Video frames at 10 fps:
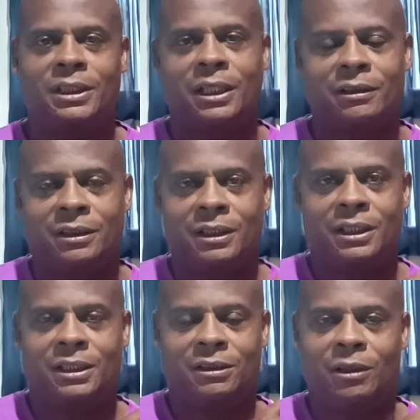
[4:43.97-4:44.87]

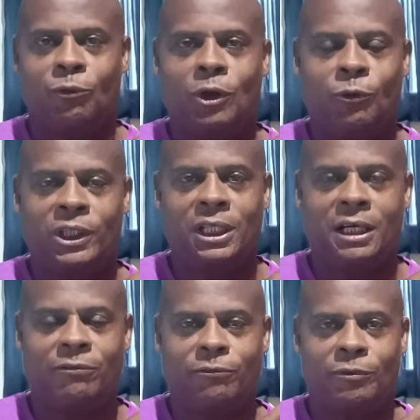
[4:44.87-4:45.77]
than what we
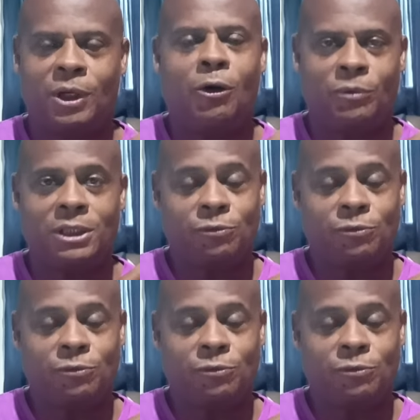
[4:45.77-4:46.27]
left from home.